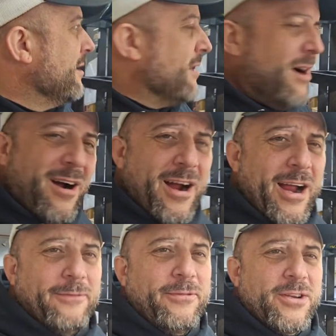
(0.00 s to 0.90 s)
all
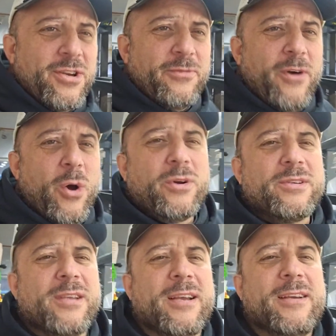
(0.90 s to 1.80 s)
right, fishy
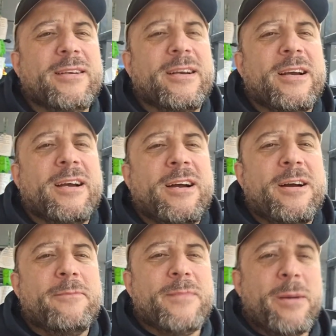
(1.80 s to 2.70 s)
folks.
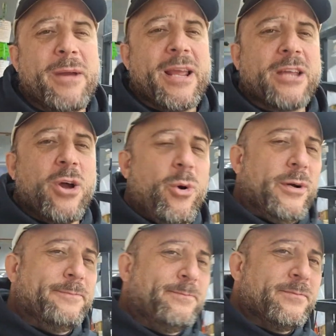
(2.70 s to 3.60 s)
I'm gonna get
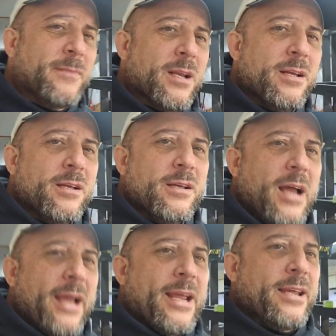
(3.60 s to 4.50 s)
going.
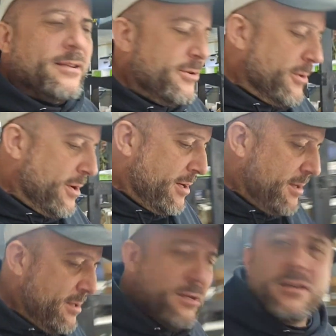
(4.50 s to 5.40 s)
I gotta get
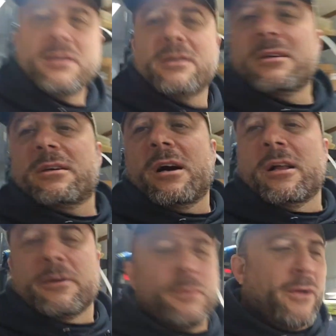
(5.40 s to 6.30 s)
to
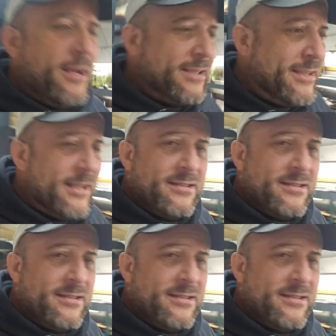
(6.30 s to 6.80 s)
other place and get